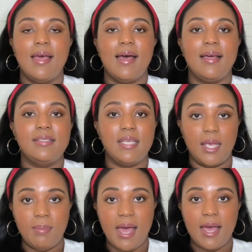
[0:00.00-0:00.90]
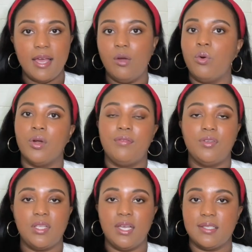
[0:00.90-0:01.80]
a day bag or if
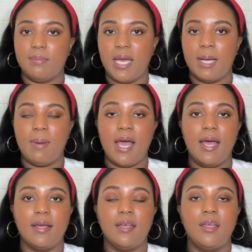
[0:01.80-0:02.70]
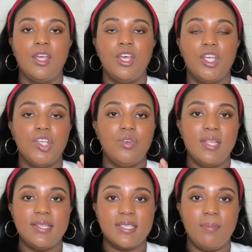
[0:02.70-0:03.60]
your thing is a backpack, you
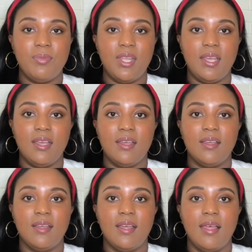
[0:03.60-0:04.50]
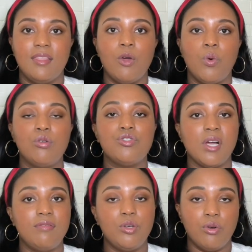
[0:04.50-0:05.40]
need something that won't
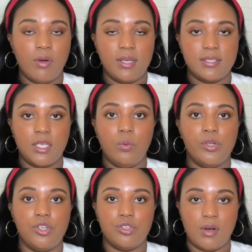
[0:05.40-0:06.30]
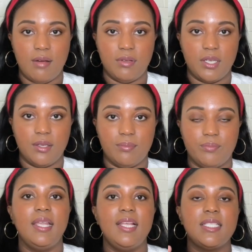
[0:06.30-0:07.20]
drive you crazy when you're traveling.
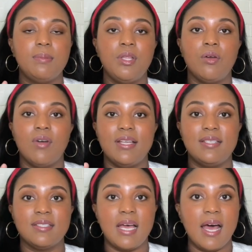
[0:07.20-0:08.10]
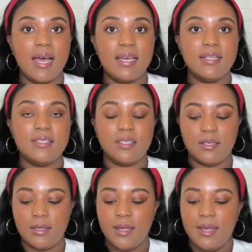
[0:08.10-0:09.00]
It needs to be the right size.
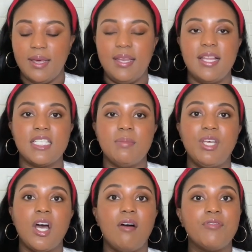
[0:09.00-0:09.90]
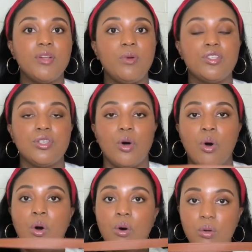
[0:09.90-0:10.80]
It needs to be comfortable to
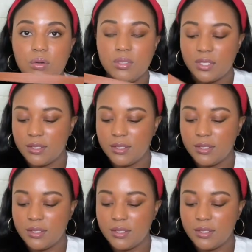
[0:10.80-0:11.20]
hold.